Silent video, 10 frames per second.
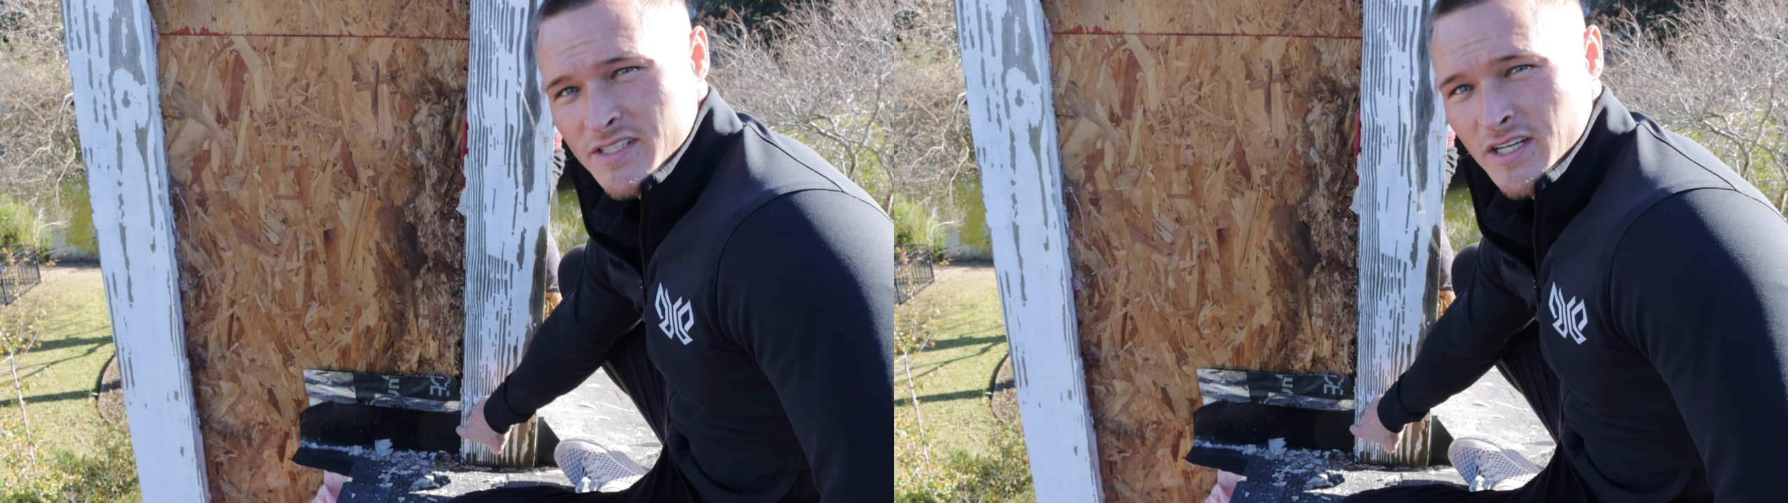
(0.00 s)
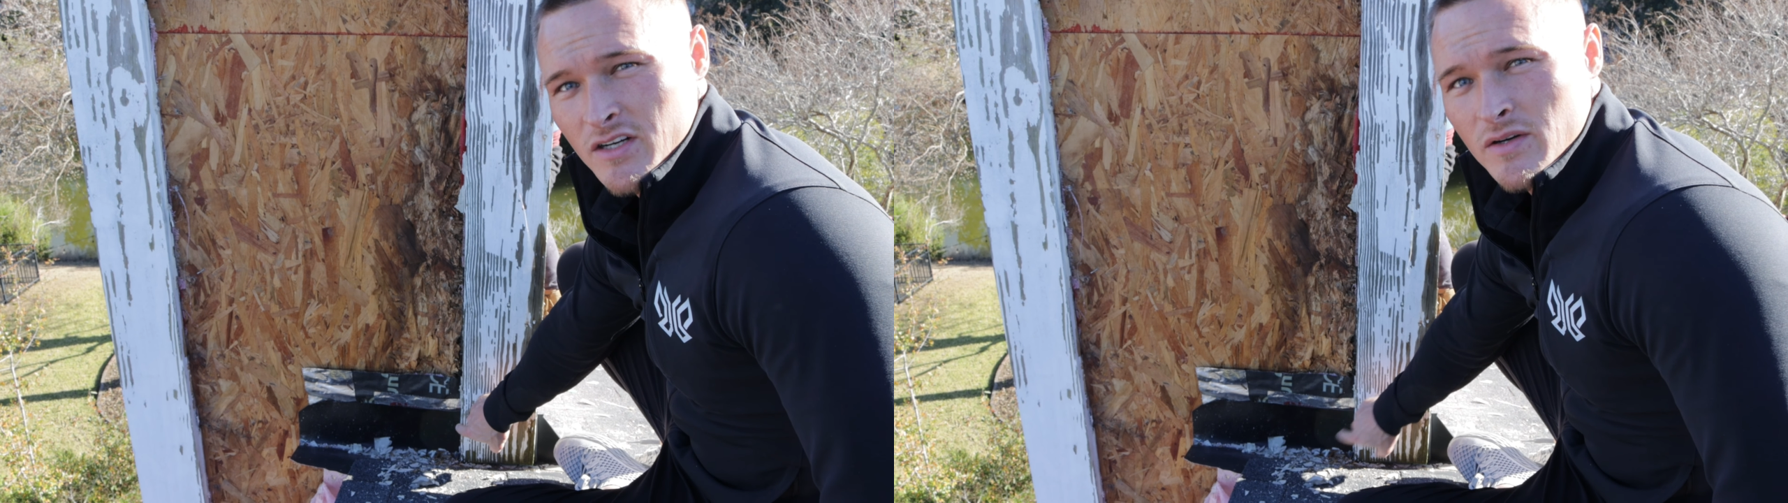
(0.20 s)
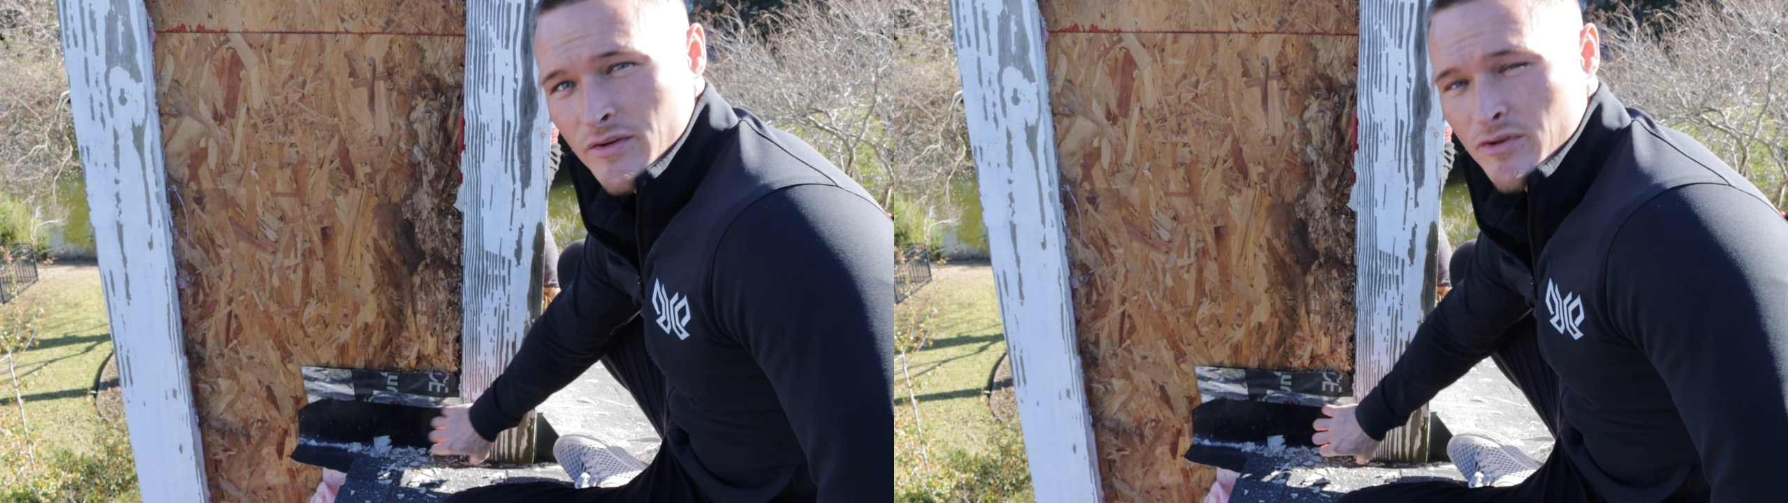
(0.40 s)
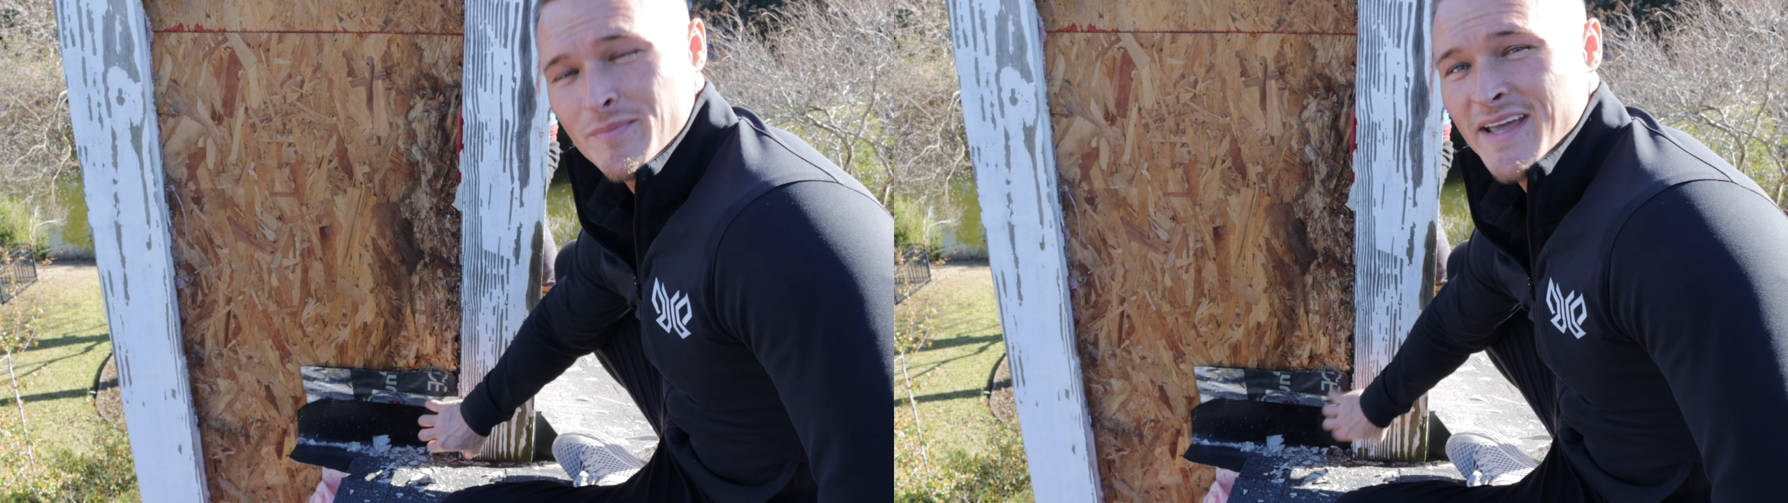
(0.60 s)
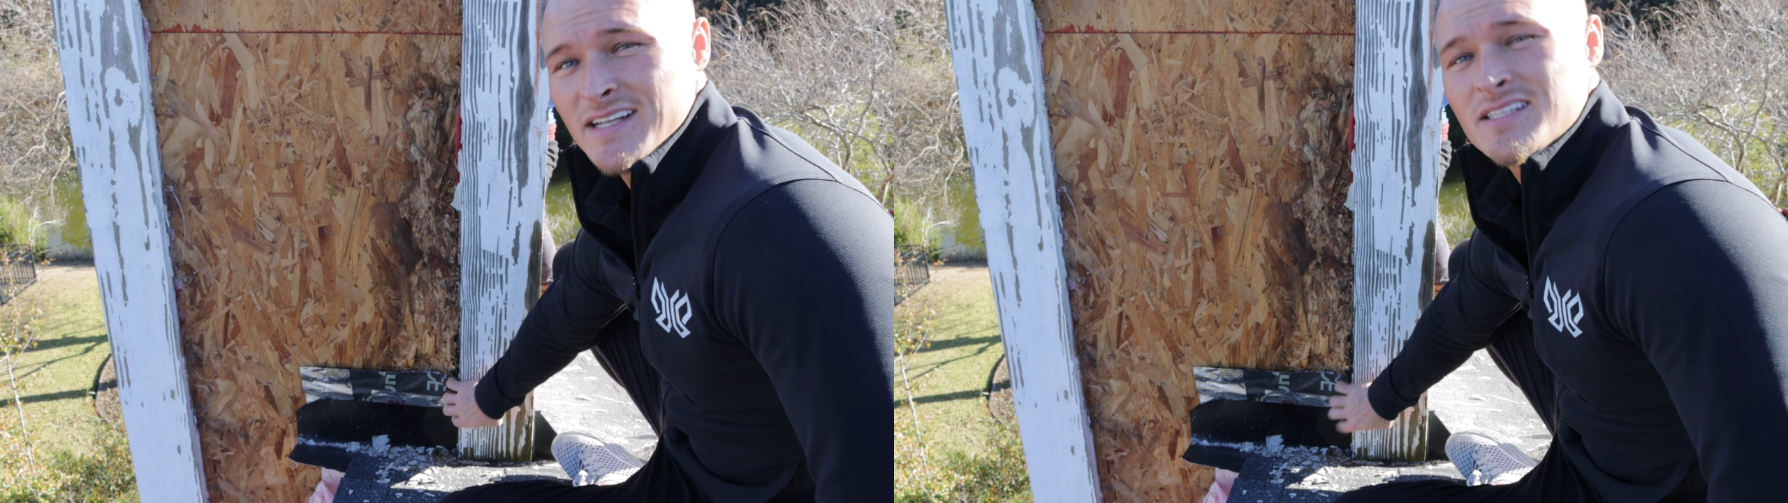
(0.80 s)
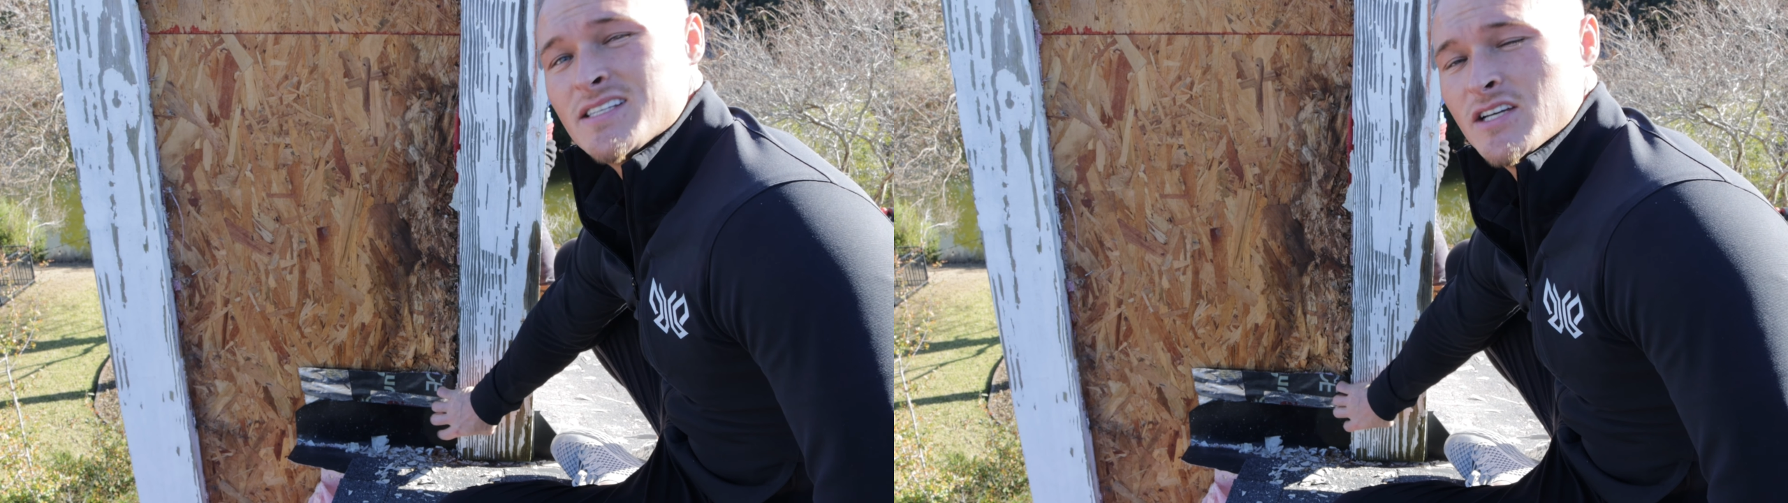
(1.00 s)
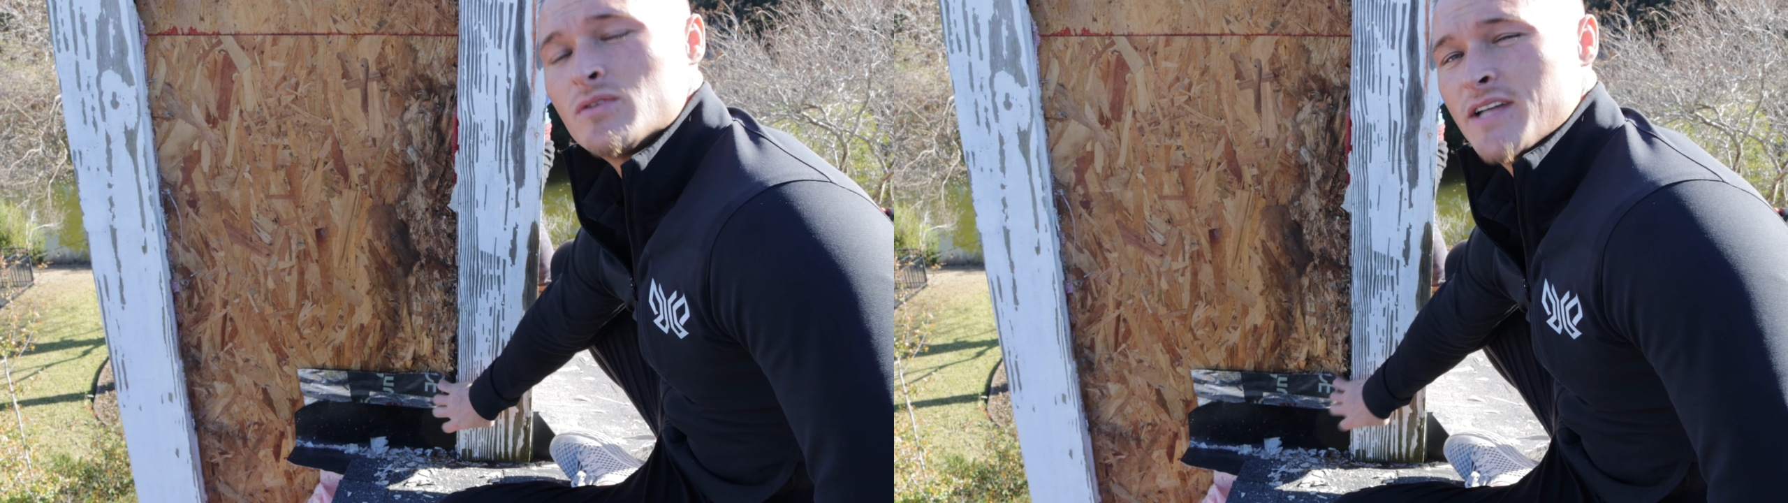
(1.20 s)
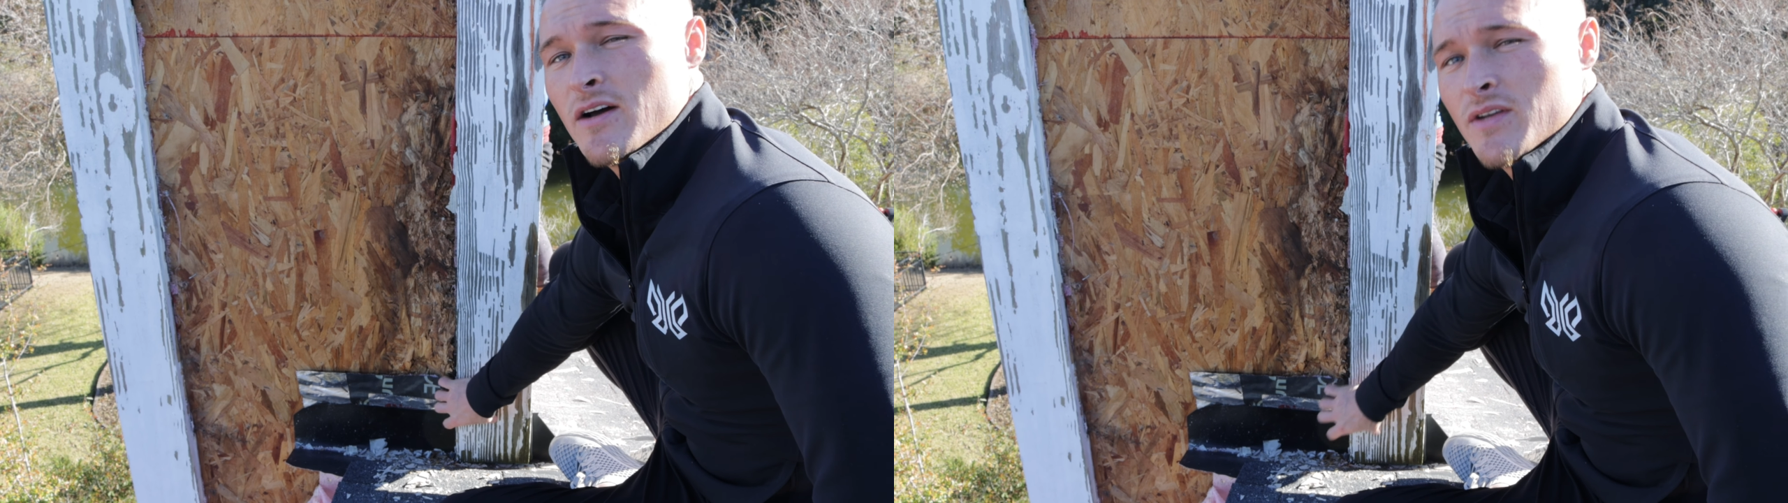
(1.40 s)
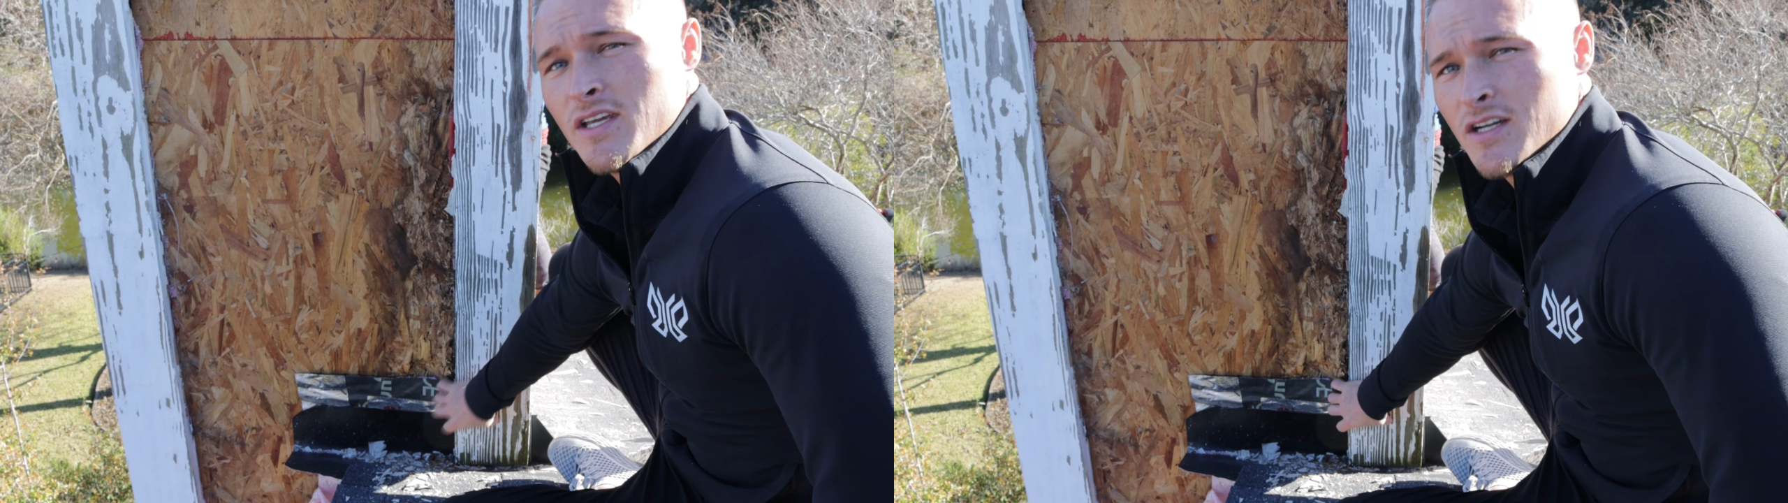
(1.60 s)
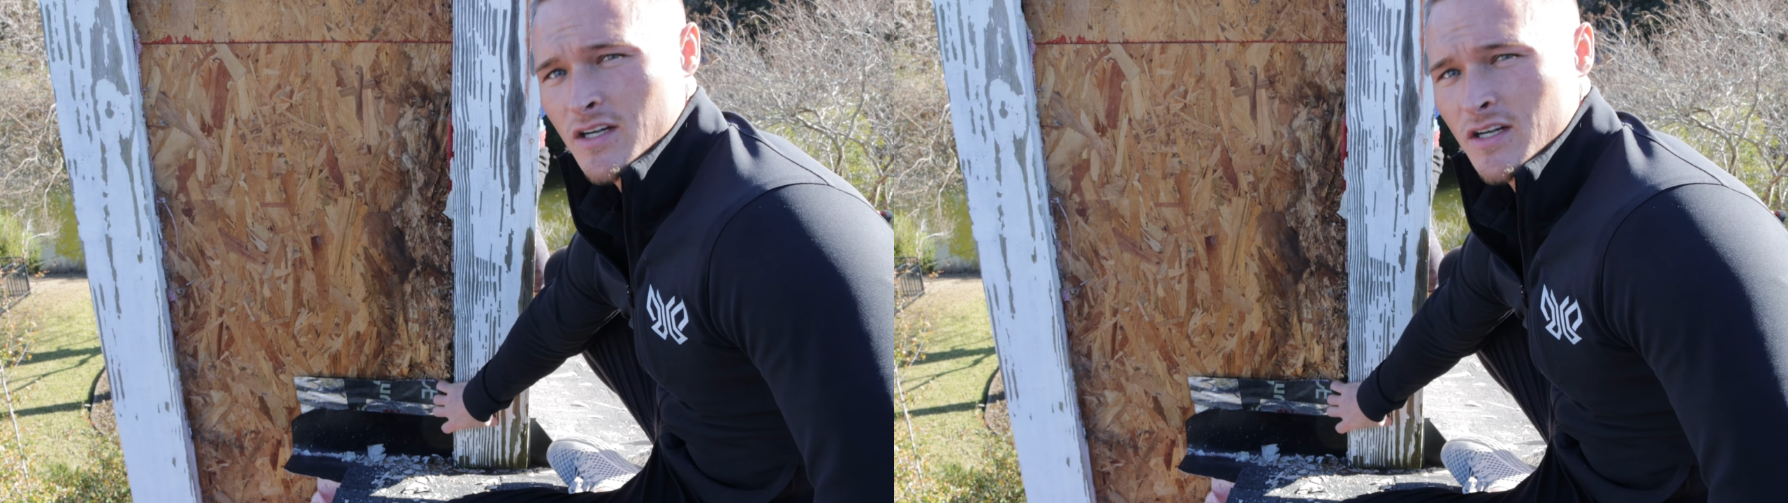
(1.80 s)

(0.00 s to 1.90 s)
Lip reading: It remained sealed down here,